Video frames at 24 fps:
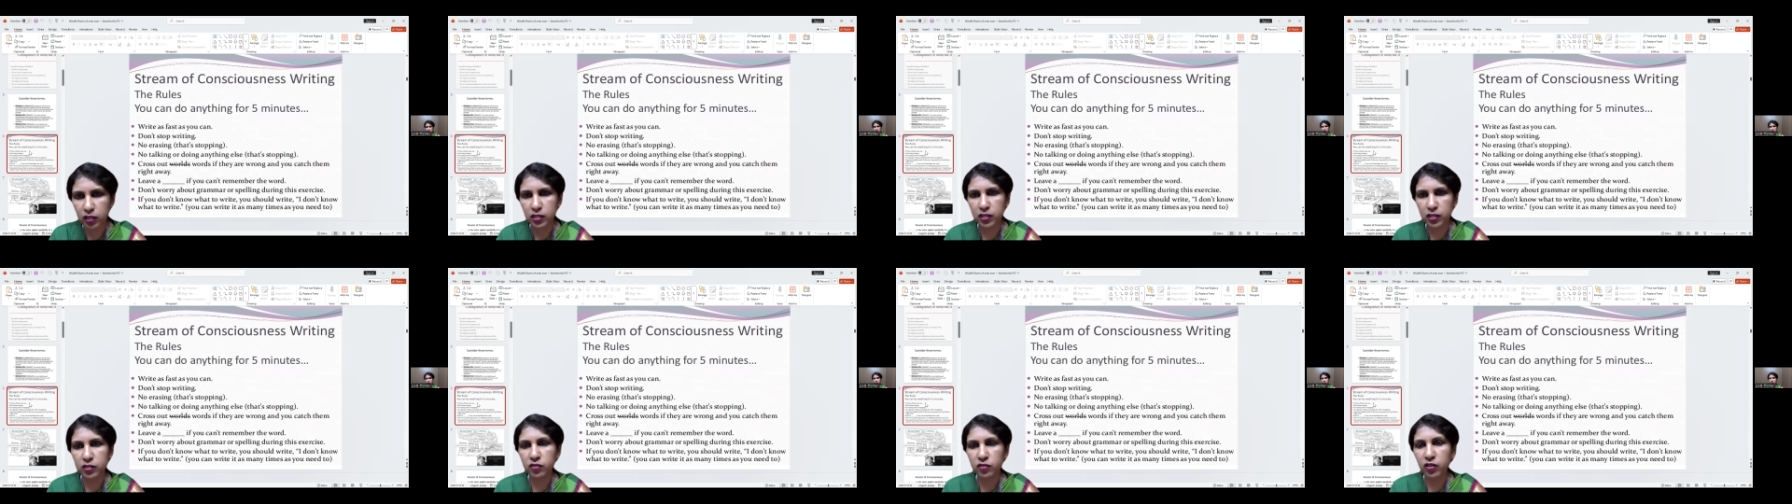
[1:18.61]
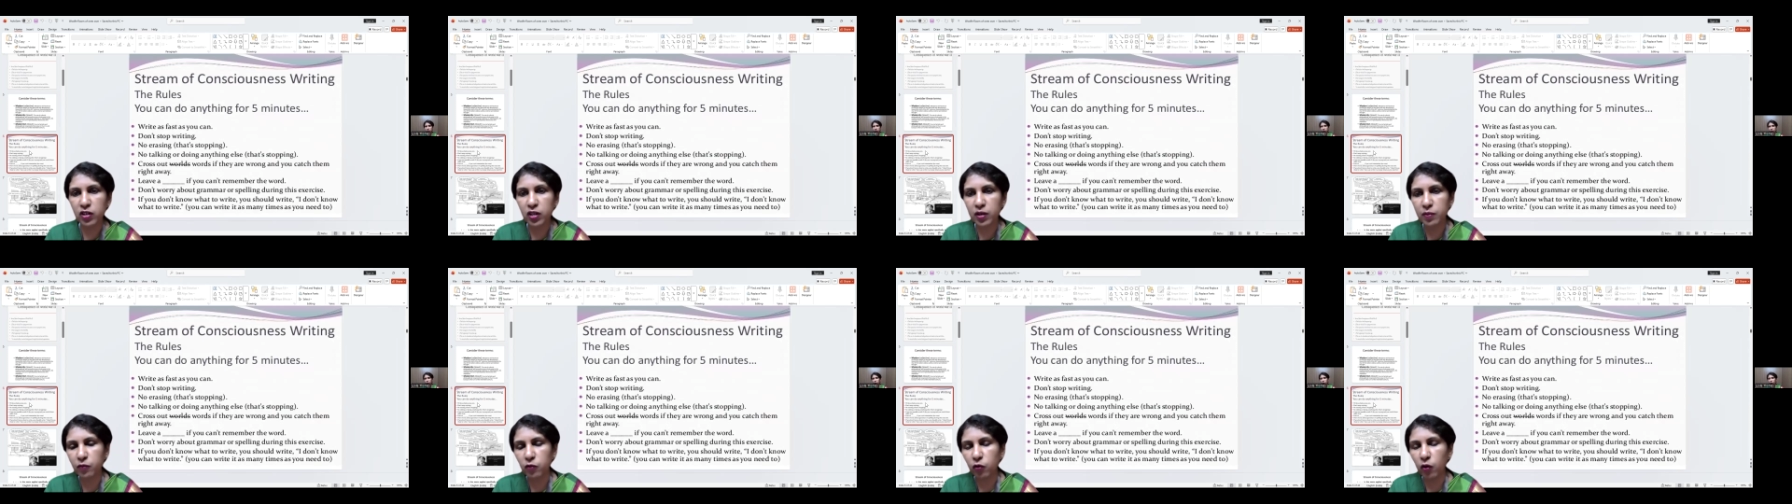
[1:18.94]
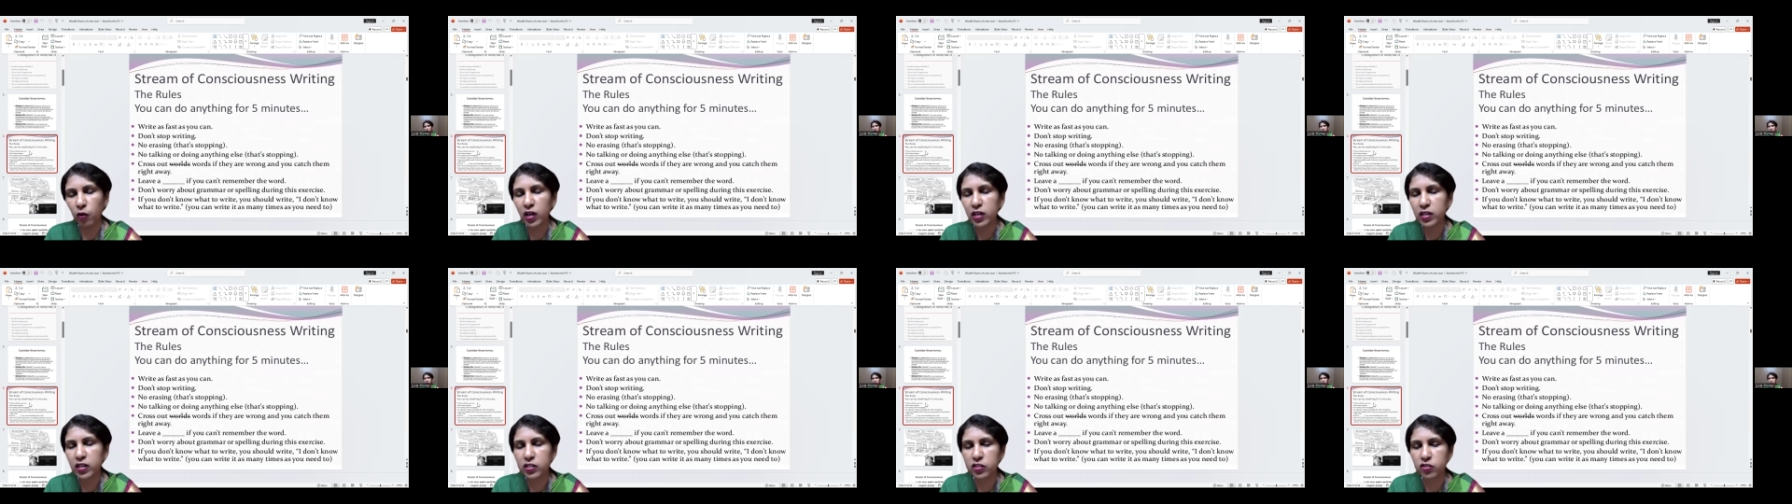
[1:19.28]
the stream,
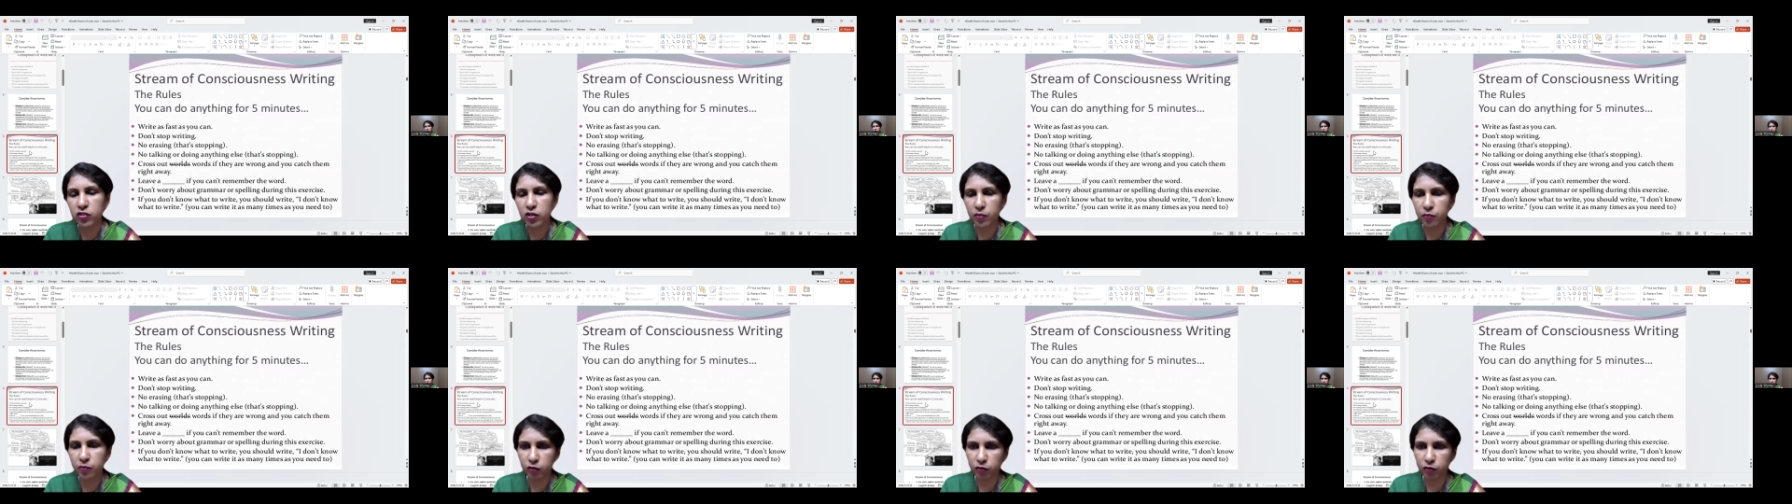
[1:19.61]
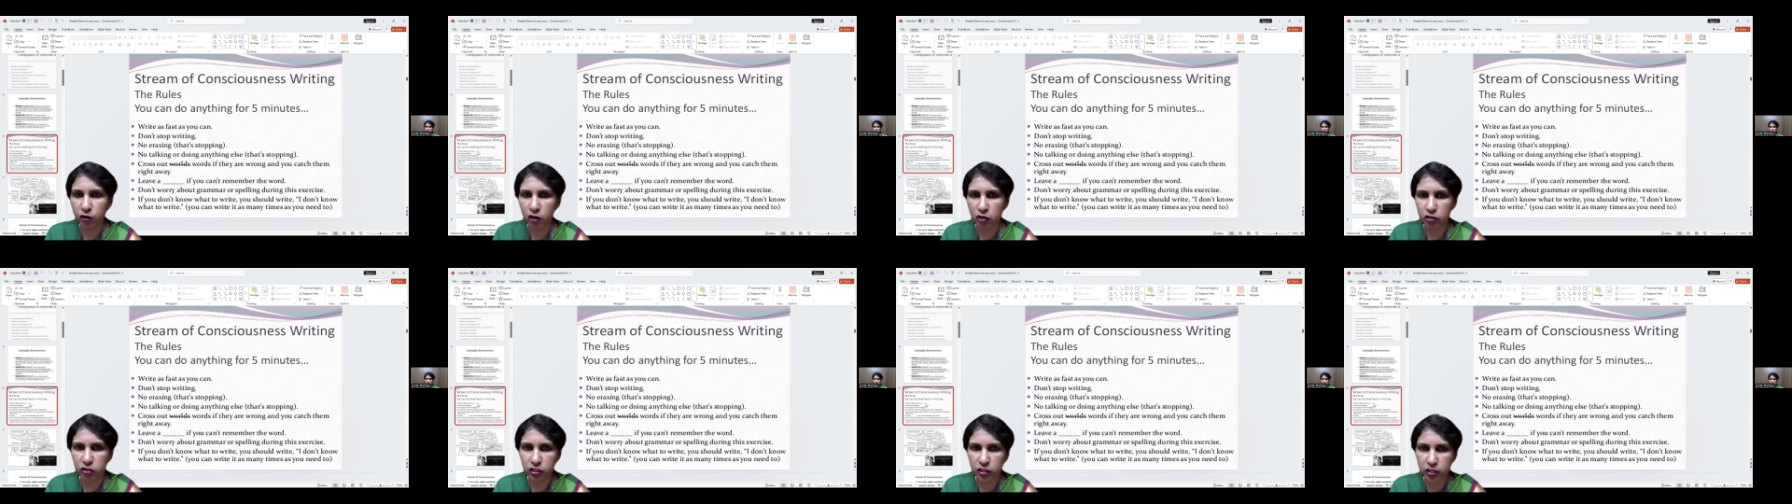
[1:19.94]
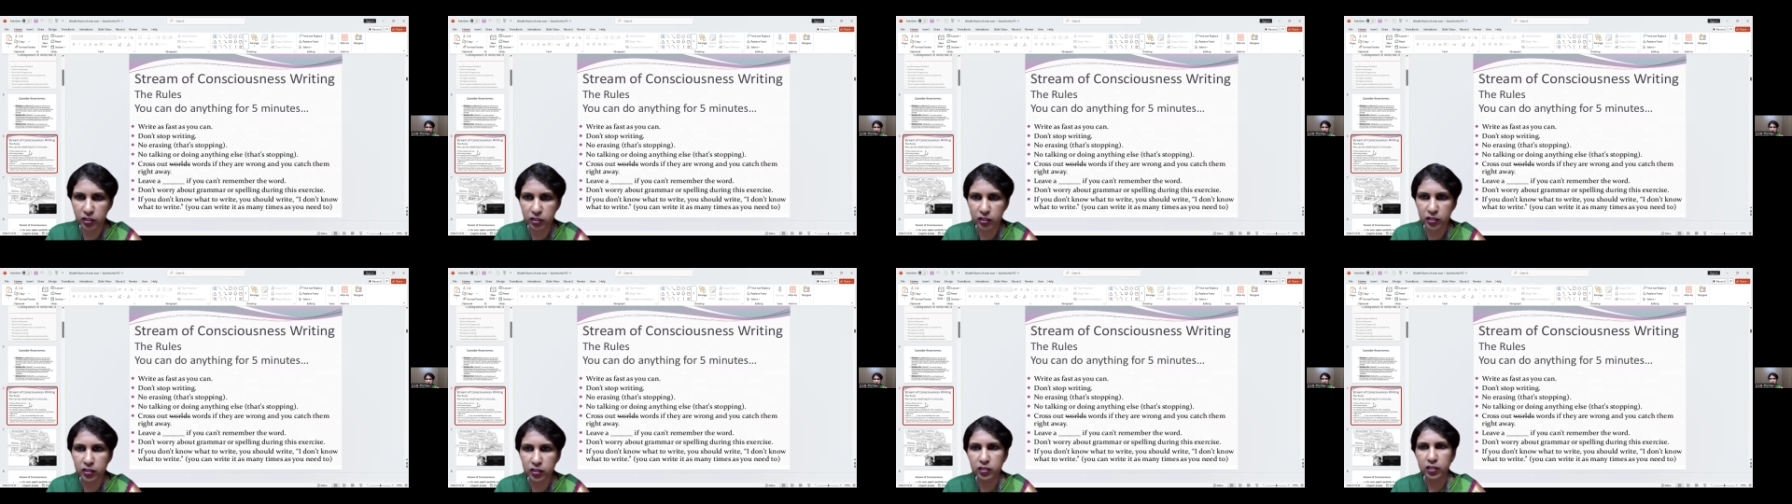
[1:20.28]
what is stream of
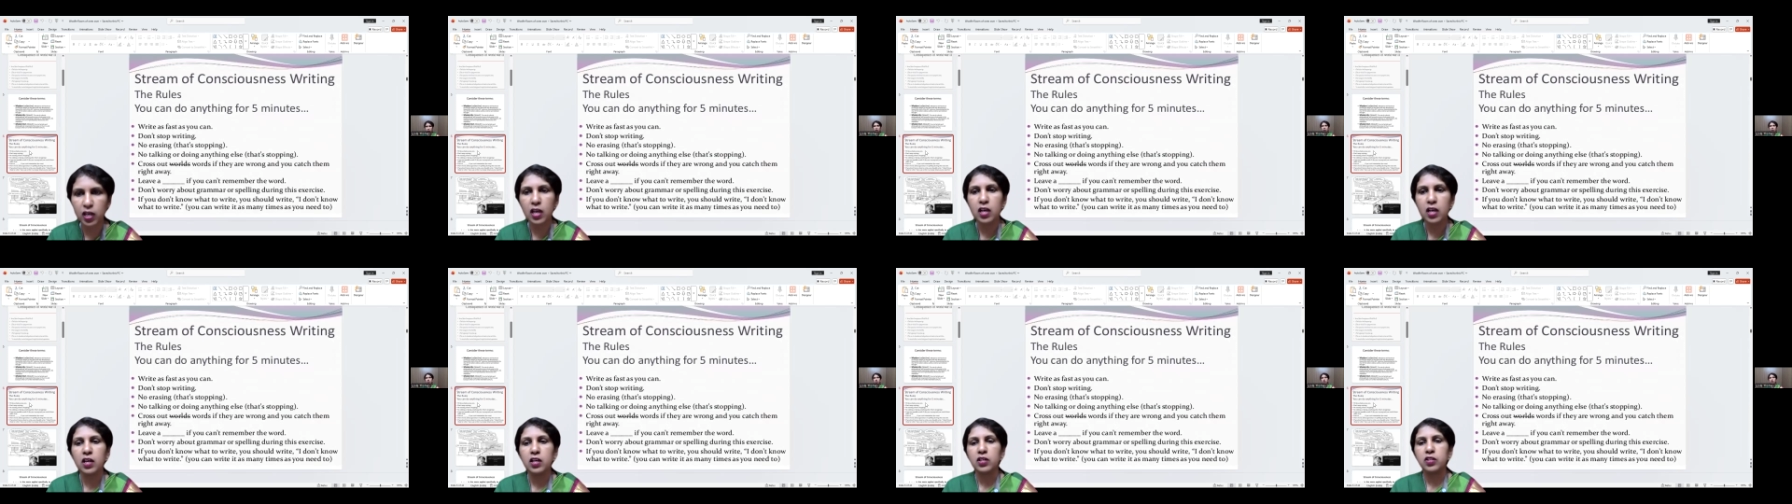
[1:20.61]
consciousness?